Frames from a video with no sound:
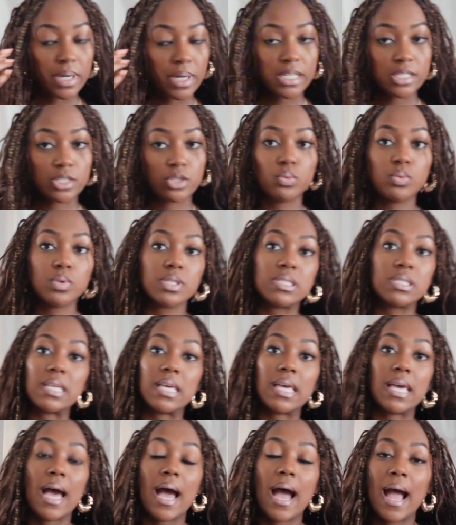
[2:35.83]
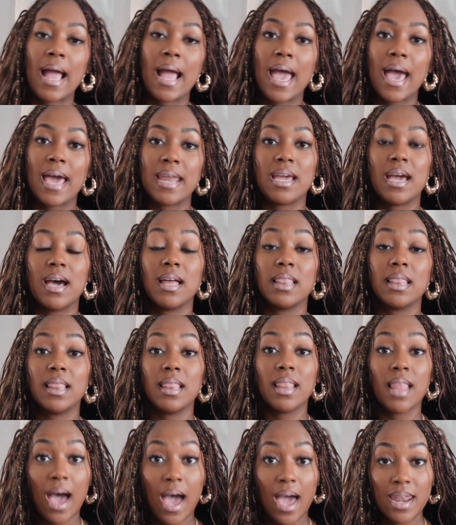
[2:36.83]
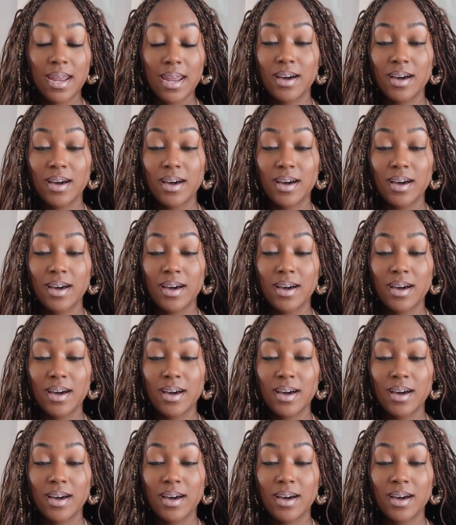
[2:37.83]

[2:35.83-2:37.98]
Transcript: Because you will see I added a lot